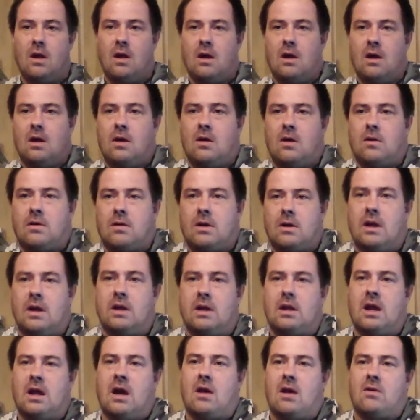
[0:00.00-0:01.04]
Okay,
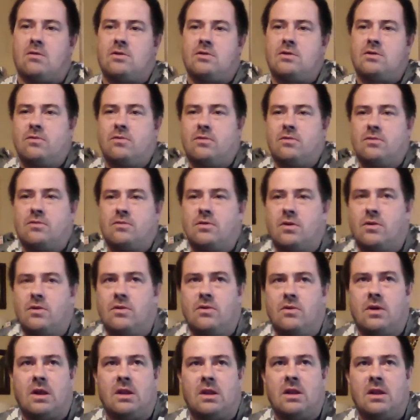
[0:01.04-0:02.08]
now to
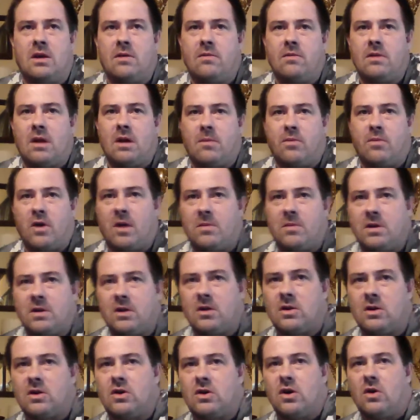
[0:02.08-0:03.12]
you, and then I'm probably
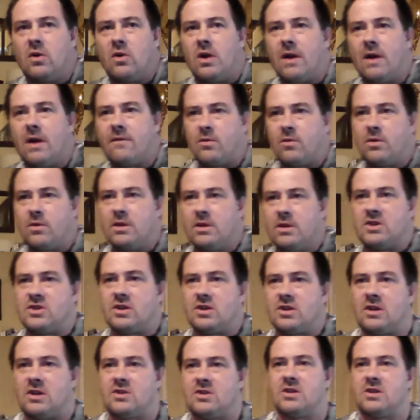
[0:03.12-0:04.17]
going to go after we
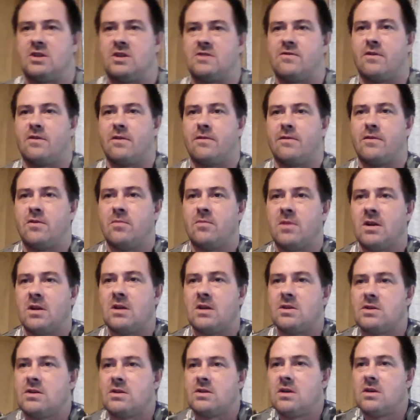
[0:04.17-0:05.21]
discuss this for a few
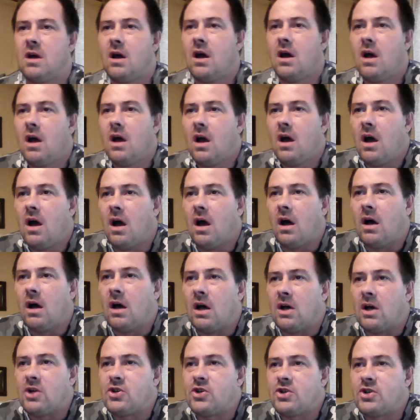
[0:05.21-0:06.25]
minutes.
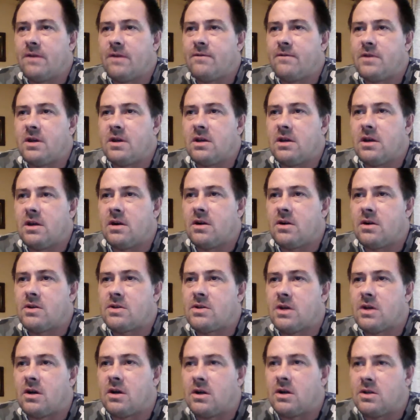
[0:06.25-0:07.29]
Shifting gears
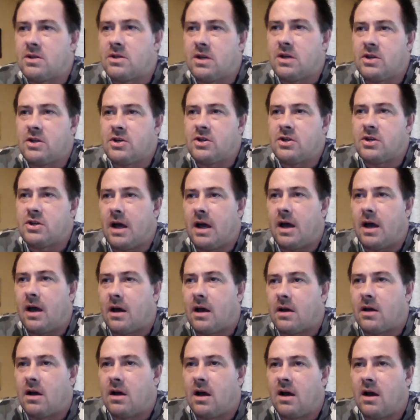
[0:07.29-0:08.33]
on Dungeon
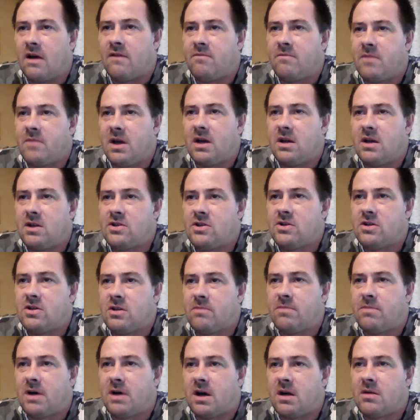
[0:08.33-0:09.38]
Hack. I've made it to the
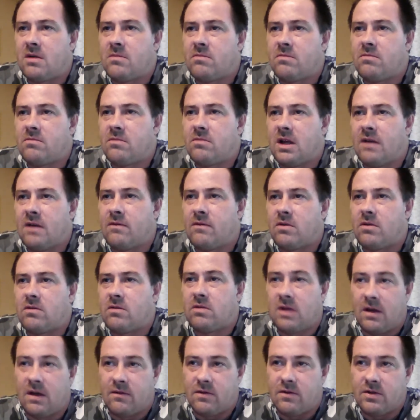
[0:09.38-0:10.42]
bottom
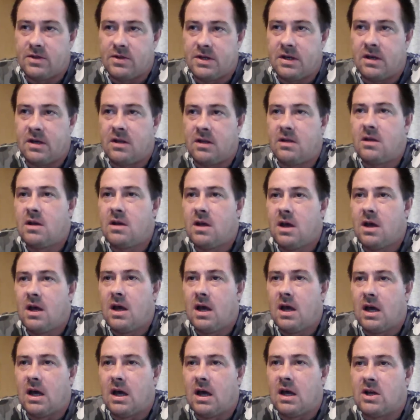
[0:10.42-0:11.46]
level 10,
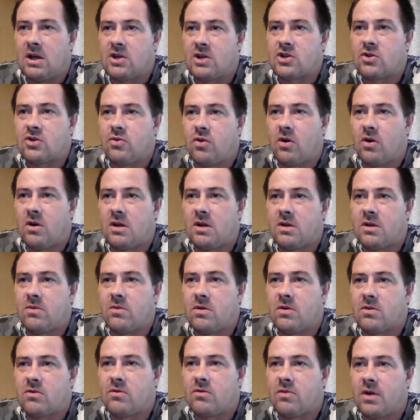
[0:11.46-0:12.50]
and it's crawling
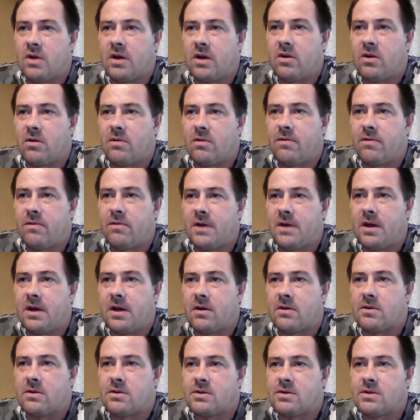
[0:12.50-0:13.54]
with greater
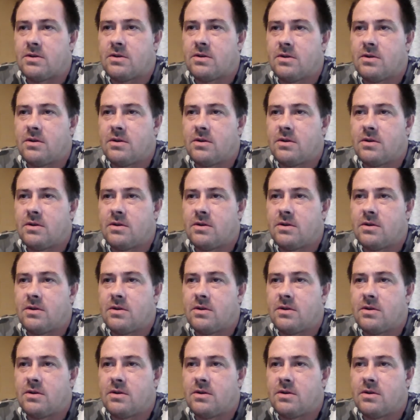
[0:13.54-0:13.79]
fayers.